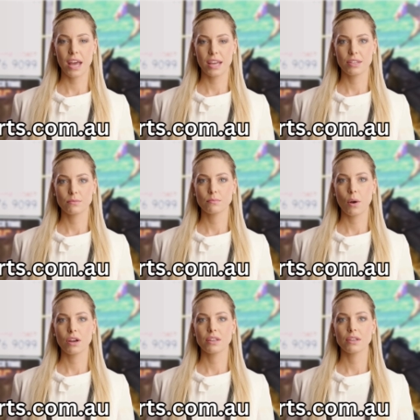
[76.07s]

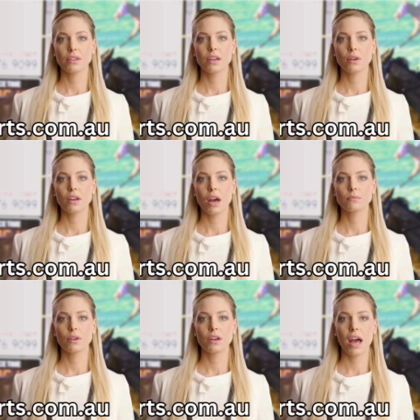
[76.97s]

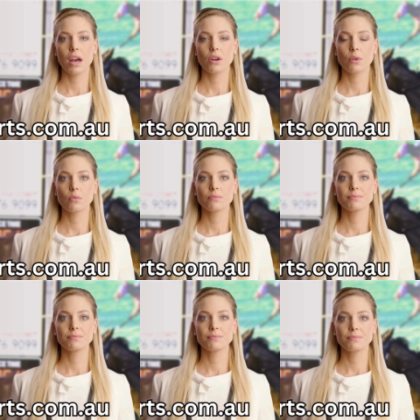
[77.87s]

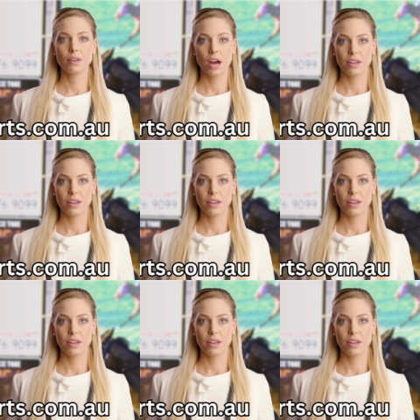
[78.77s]
itipsports.com.au.